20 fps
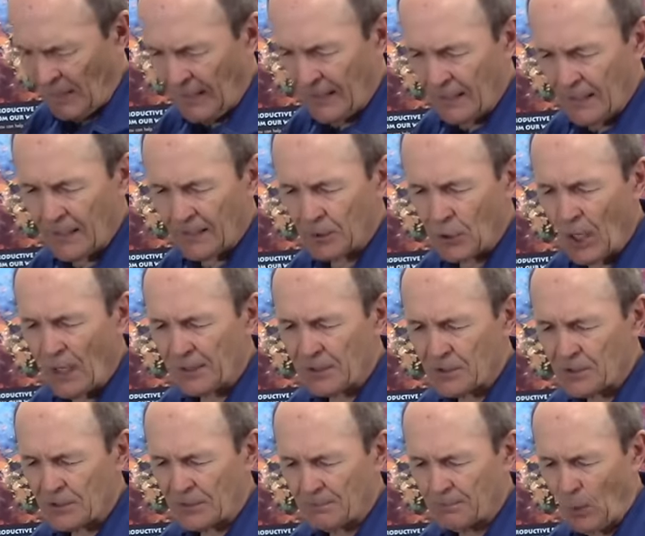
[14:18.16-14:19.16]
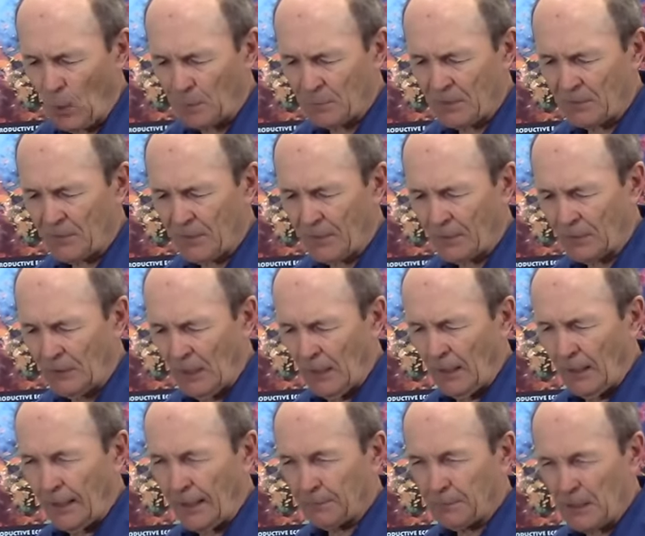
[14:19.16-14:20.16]
had a cottage in Bowmanville,
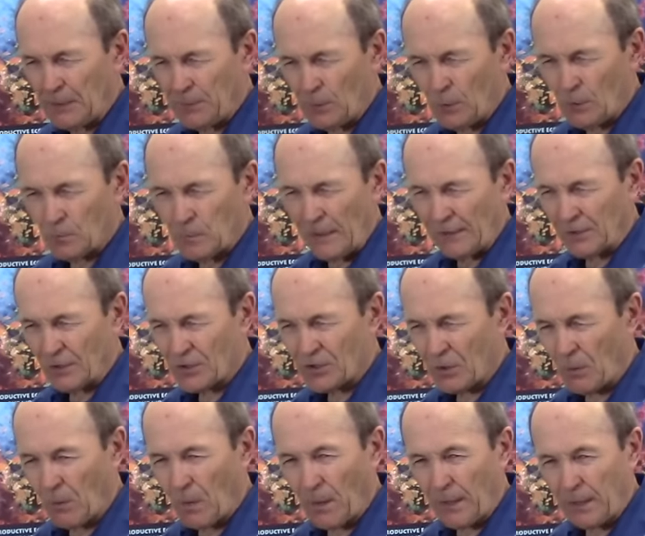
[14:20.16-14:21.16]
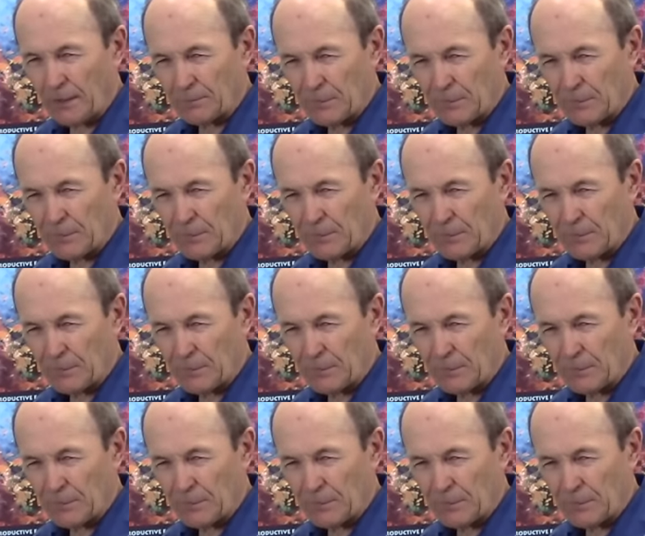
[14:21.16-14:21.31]
and maybe you've read the story.